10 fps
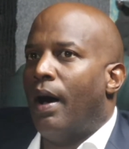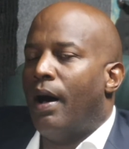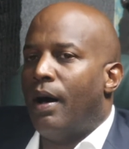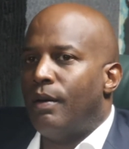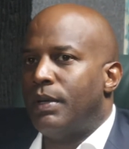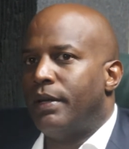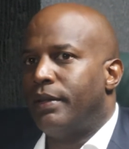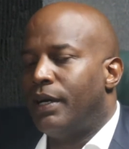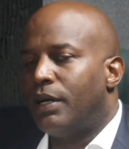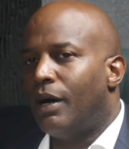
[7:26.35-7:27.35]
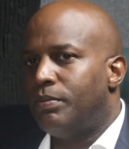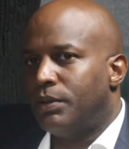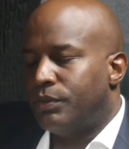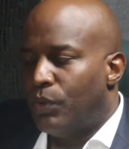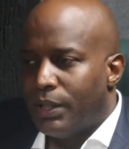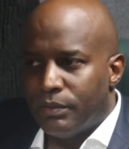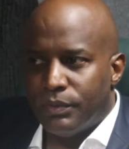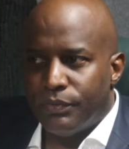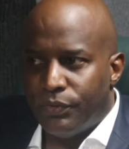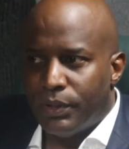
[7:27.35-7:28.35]
There are a couple. One of
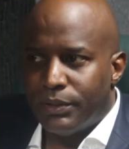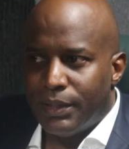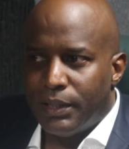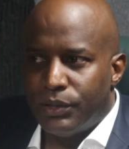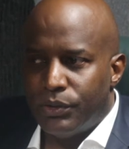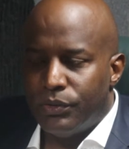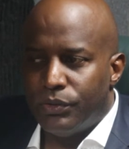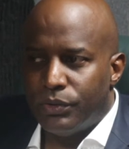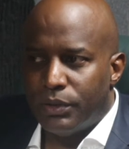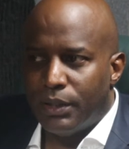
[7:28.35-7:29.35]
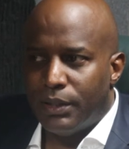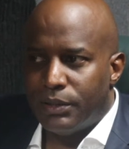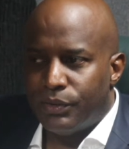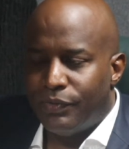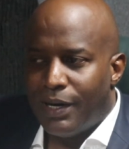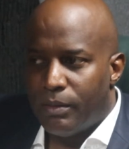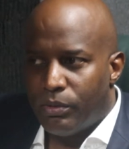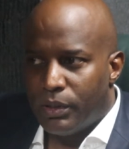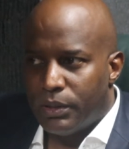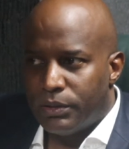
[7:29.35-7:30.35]
the first issues is
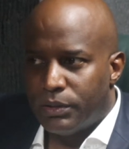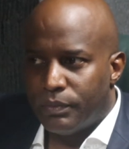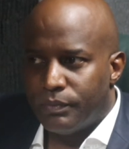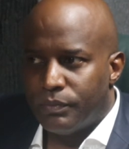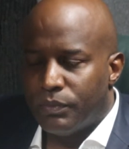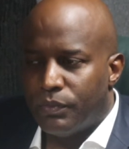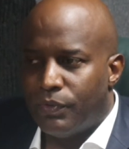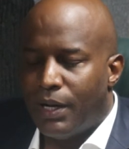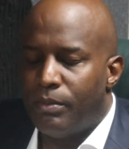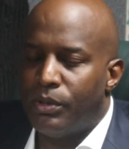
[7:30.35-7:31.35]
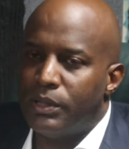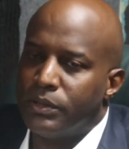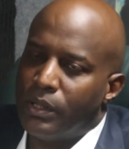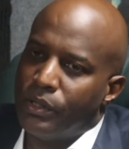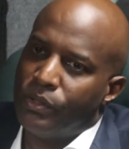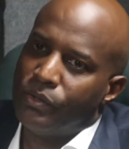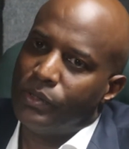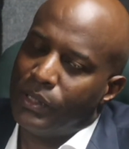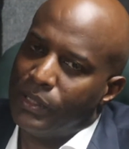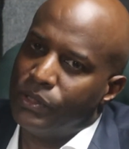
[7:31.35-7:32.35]
fibroids. Fibroids are a
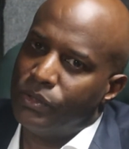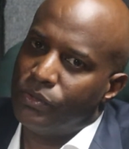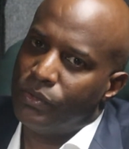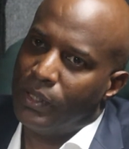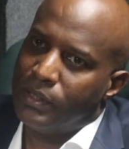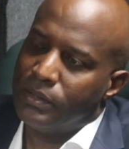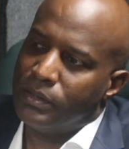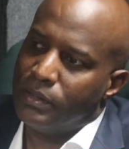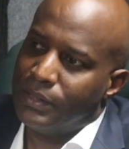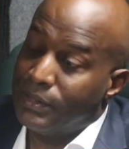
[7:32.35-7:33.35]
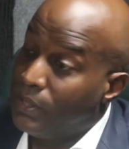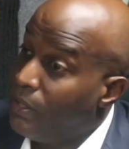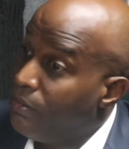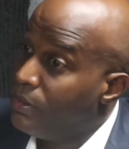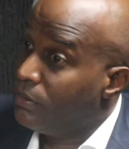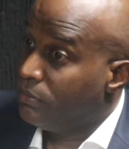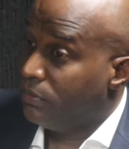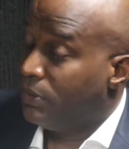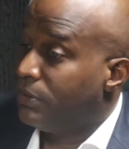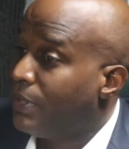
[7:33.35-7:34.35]
huge issue in this area,
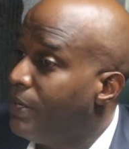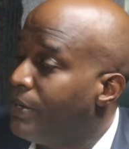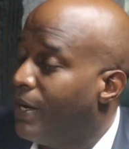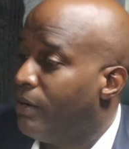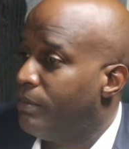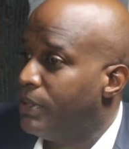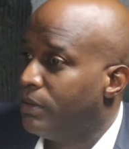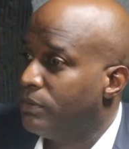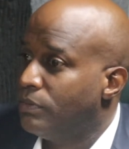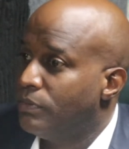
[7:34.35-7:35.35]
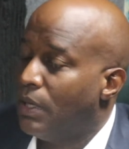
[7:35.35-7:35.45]
the entire Caribbean,